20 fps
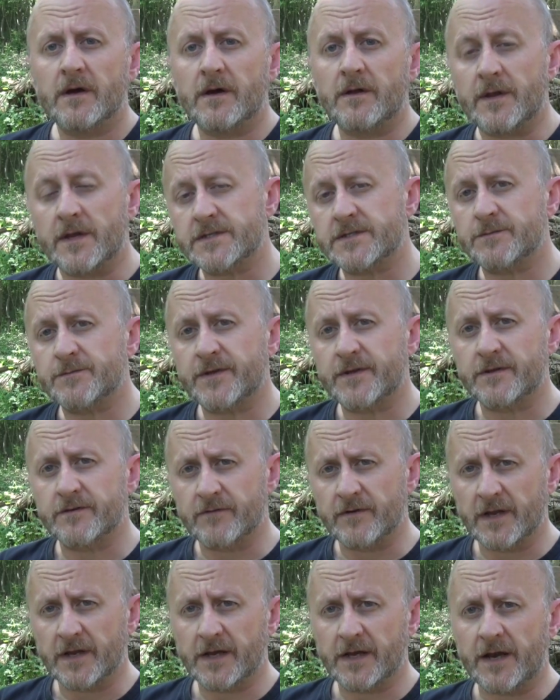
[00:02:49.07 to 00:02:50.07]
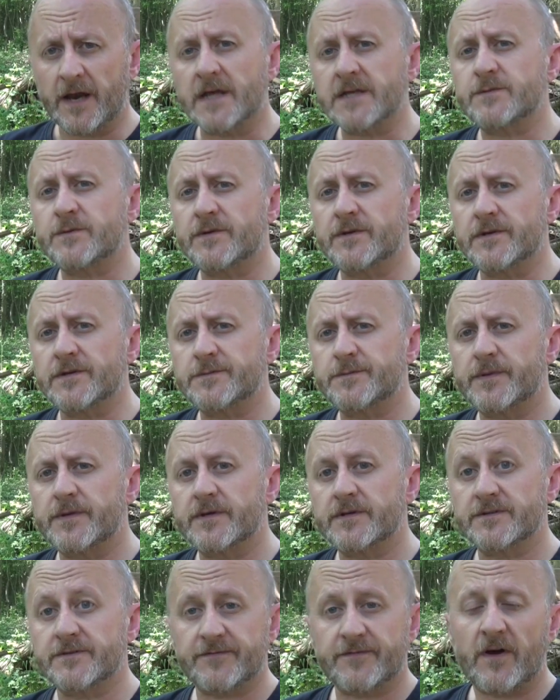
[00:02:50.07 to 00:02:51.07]
And that's something that really connects with us,
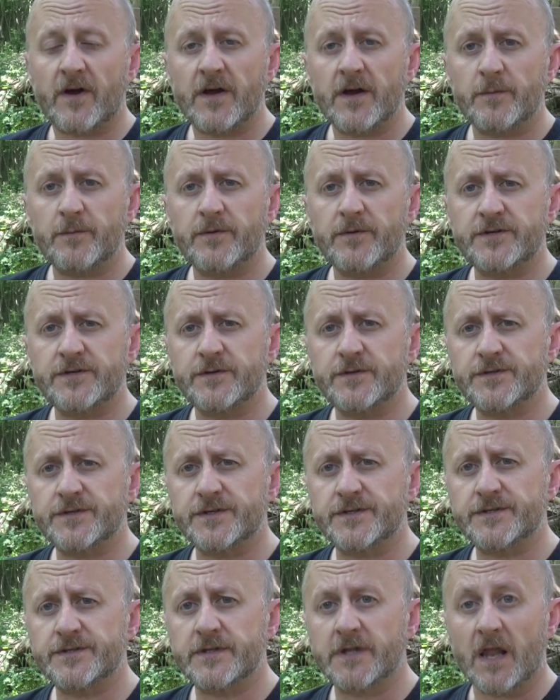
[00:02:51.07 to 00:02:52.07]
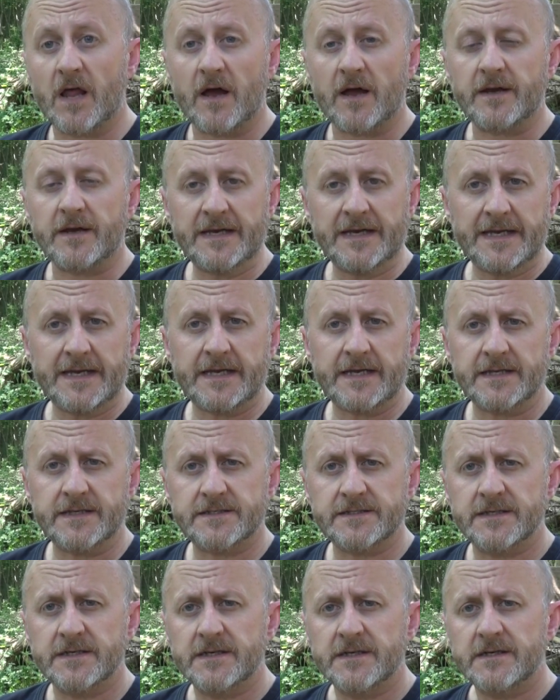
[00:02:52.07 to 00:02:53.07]
because a fire produces light and
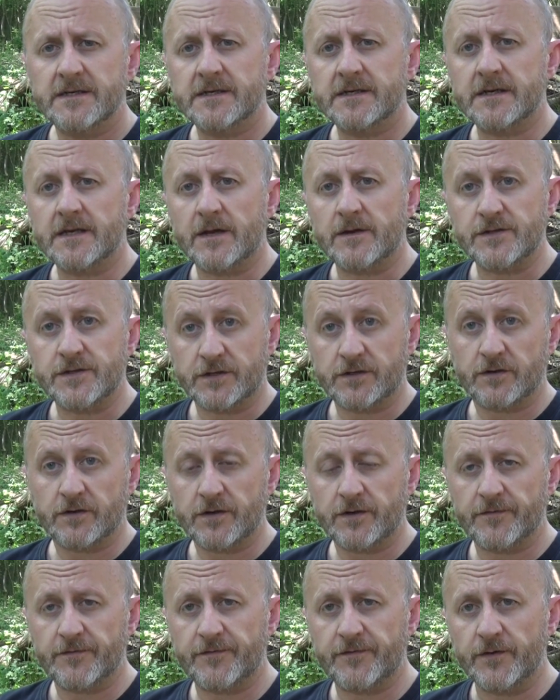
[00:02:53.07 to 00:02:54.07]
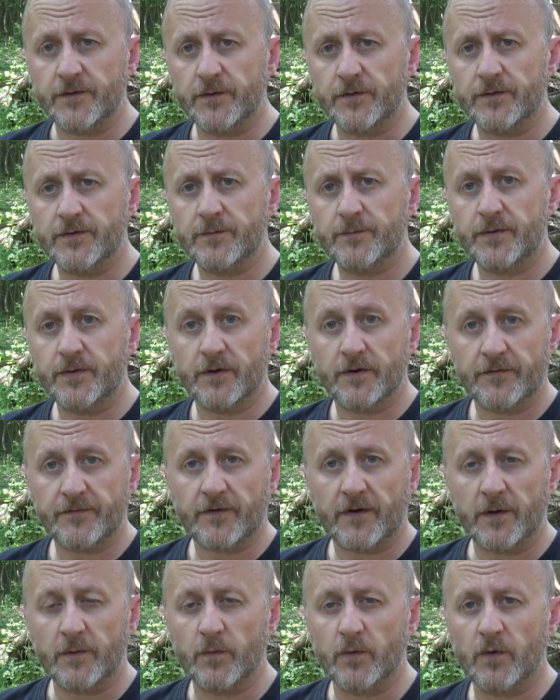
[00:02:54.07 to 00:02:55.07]
heat, it allows you to cook your food,
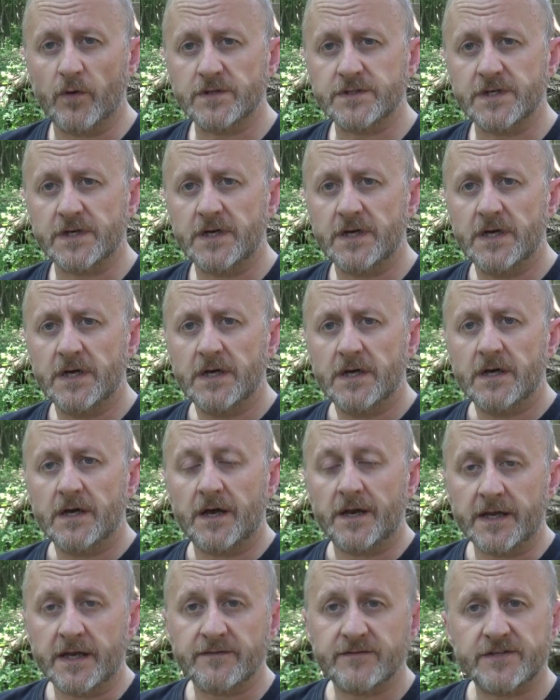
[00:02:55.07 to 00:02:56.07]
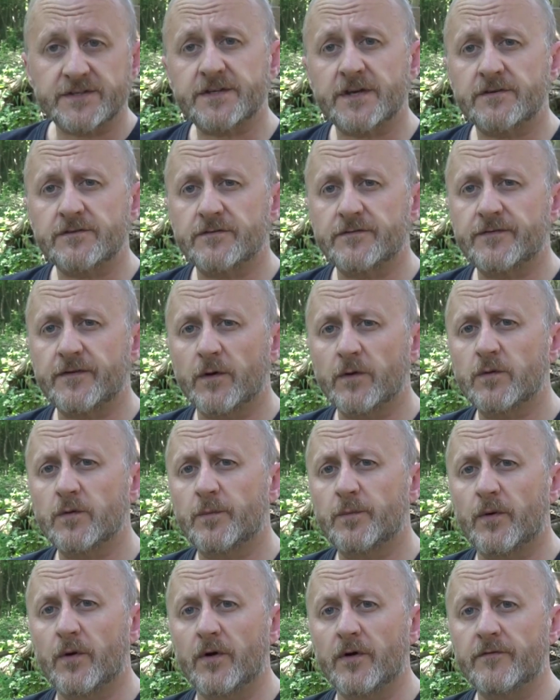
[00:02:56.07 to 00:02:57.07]
purify water, and it gives a central
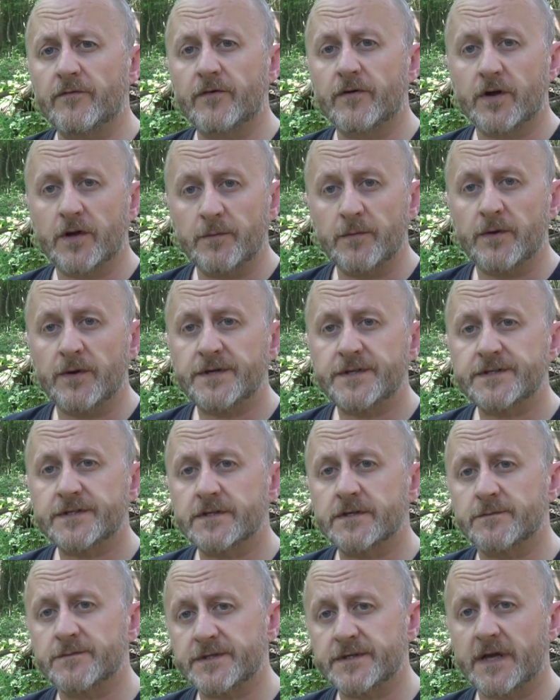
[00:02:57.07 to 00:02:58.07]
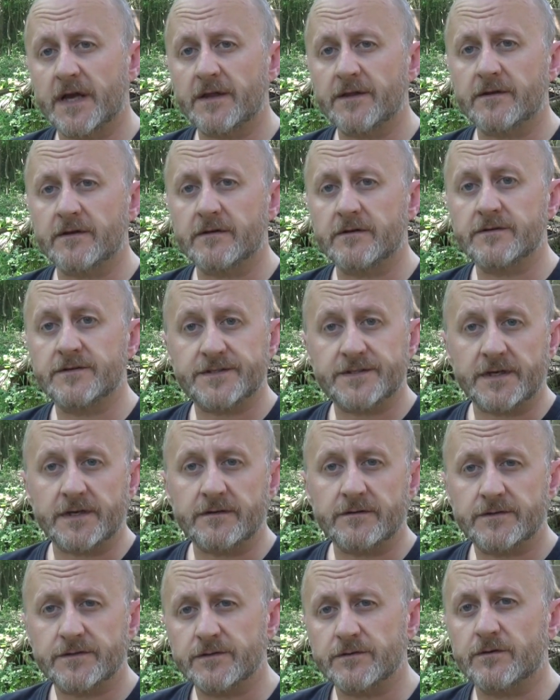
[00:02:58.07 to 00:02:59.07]
focal point for a community to come together and sit
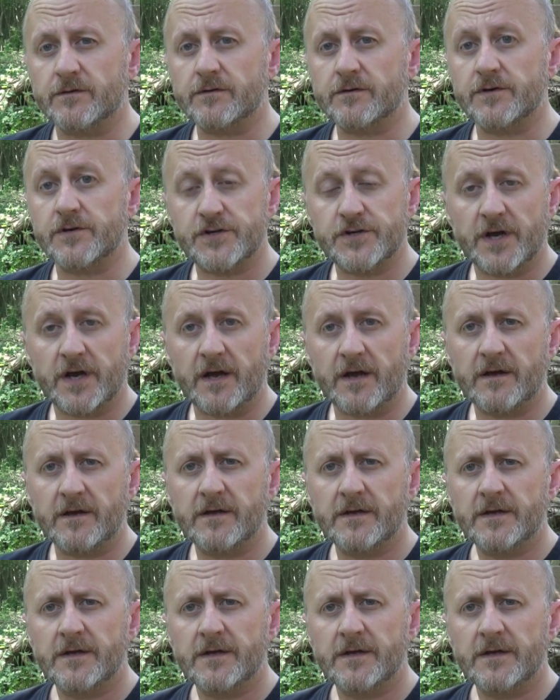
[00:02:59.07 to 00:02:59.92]
and talk and share.